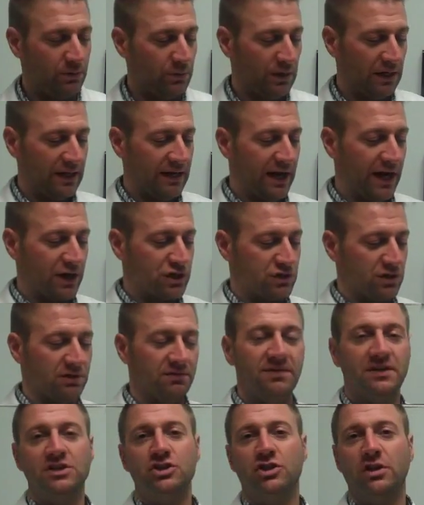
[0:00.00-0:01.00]
and we can actually
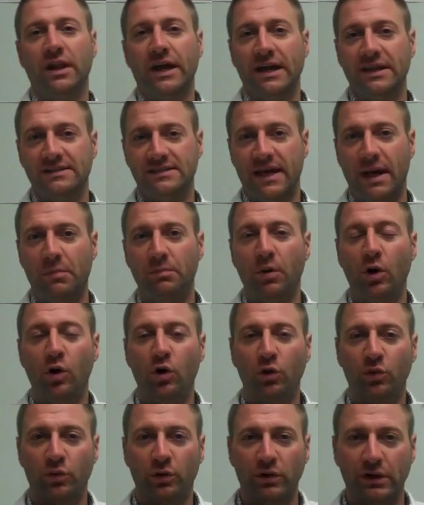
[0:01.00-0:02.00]
visualize that
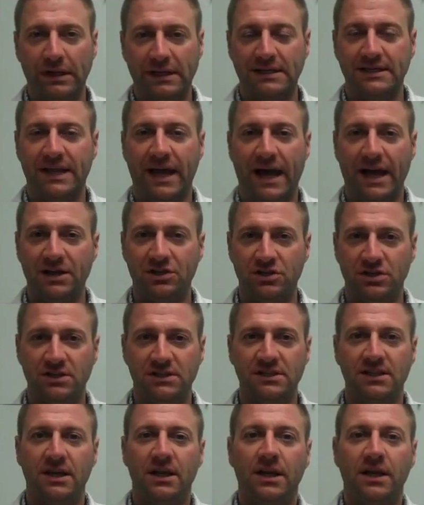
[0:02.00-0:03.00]
bone where it
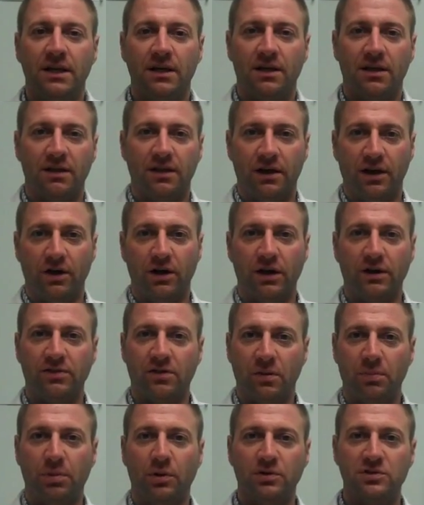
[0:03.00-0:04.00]
attaches there at
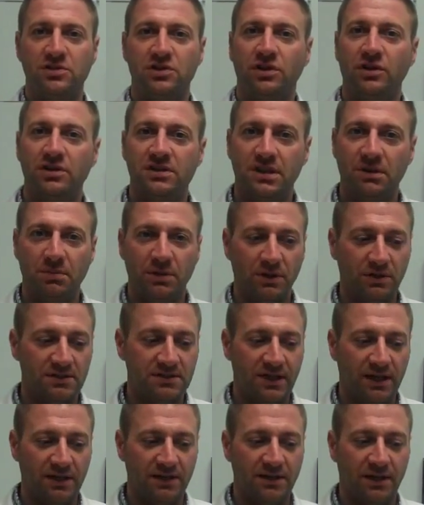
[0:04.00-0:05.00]
the posterior tibial
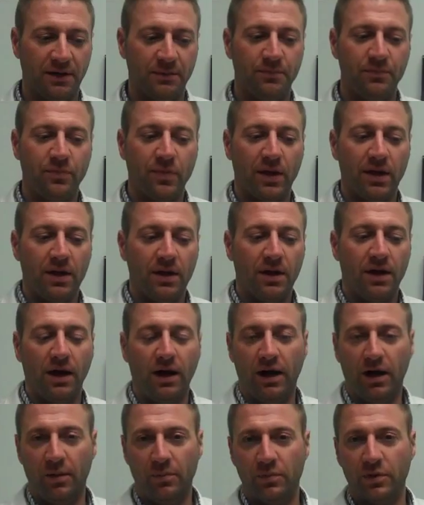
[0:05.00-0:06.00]
tendon.
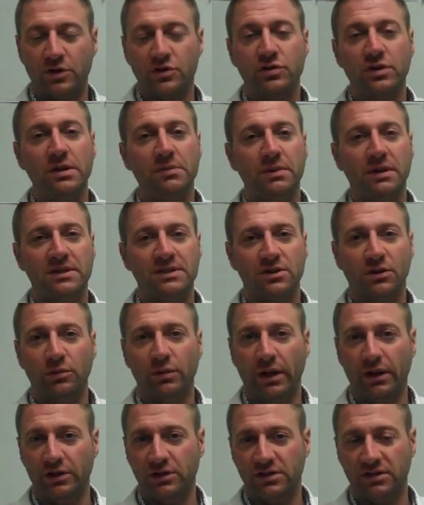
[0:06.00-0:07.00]
Um, the treatments are
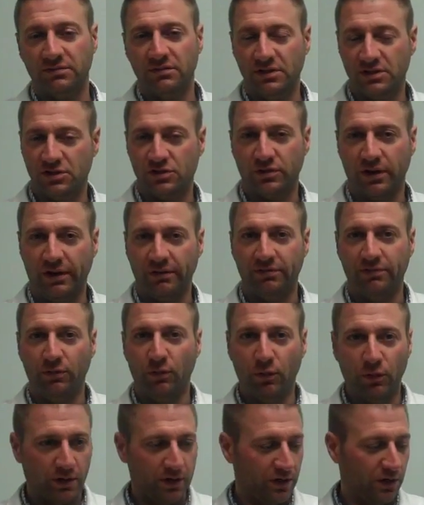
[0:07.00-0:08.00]
relatively
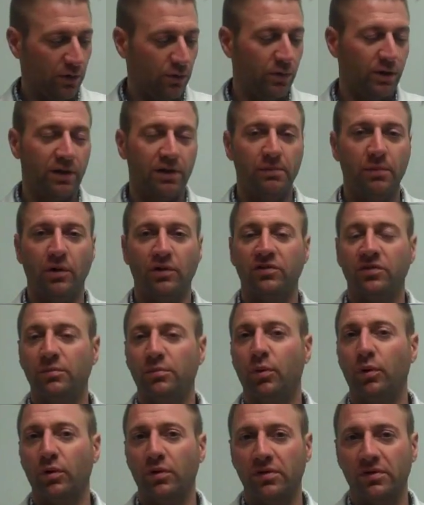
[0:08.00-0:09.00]
straightforward. You know, one of the most
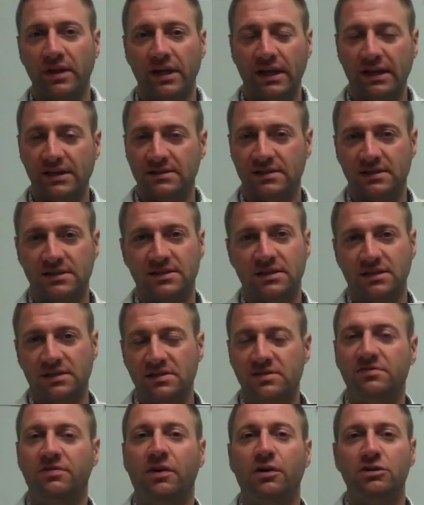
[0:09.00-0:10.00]
important things is,
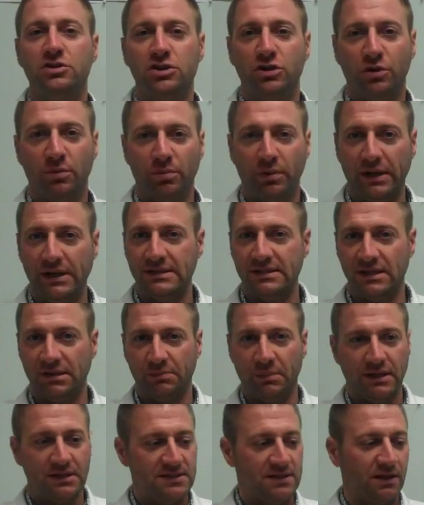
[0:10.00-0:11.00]
is functional
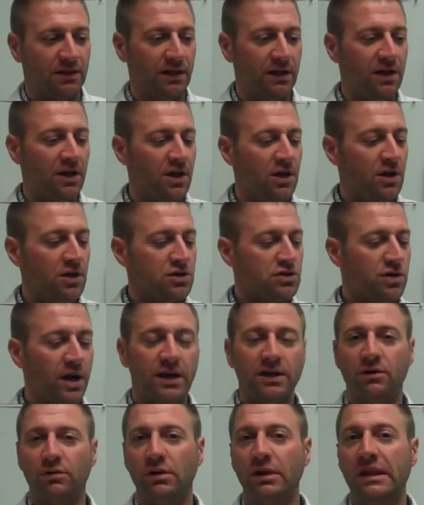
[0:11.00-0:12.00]
bracing, basically
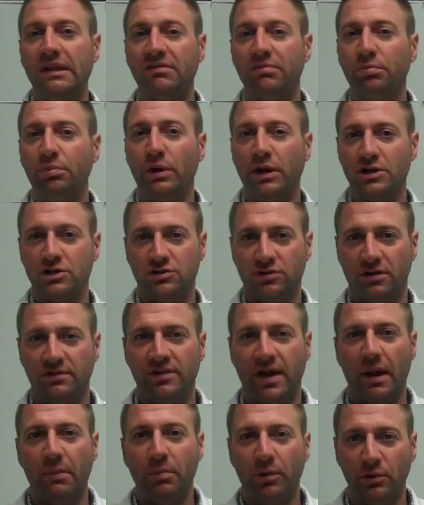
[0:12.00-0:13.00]
trying to relieve pressure of
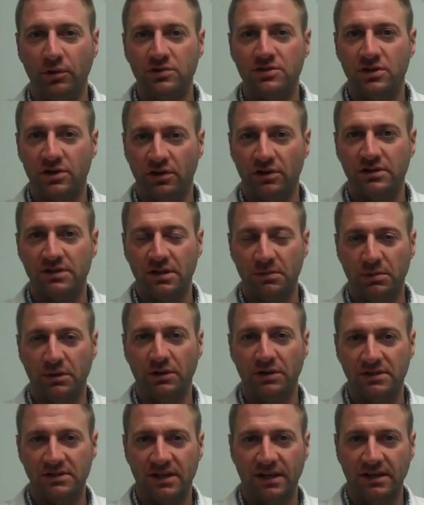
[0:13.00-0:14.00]
that posterior
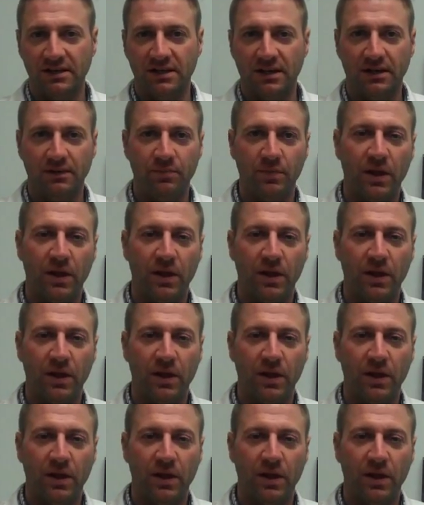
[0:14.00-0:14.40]
tibial tendon.